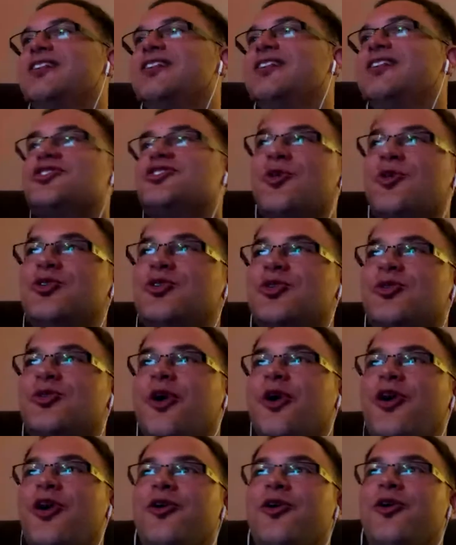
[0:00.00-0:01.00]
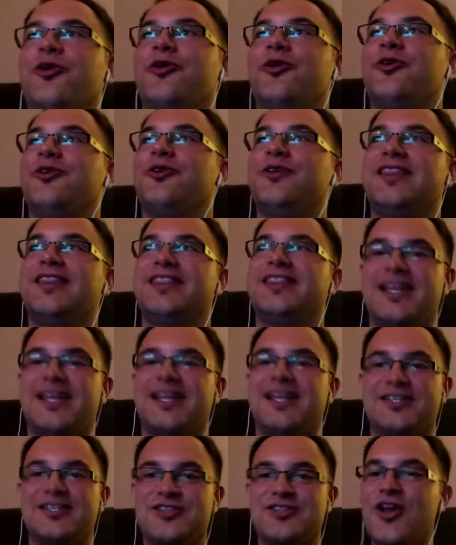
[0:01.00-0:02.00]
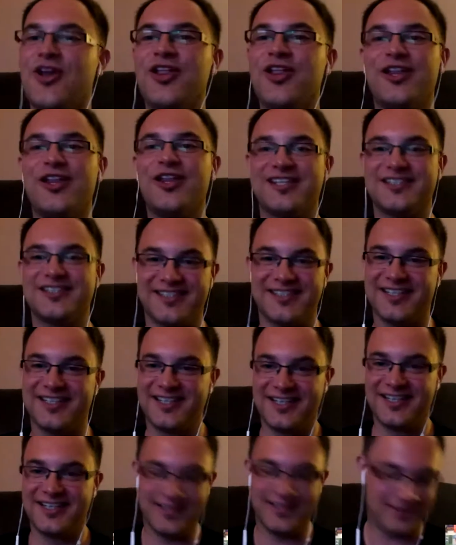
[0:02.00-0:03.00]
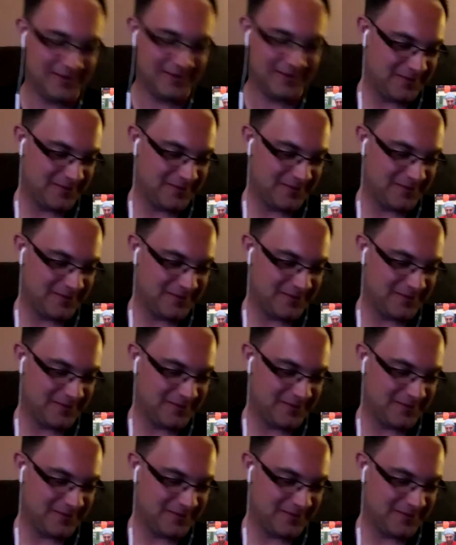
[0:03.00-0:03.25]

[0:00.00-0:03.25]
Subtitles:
It's just so Toronto. That's all it is.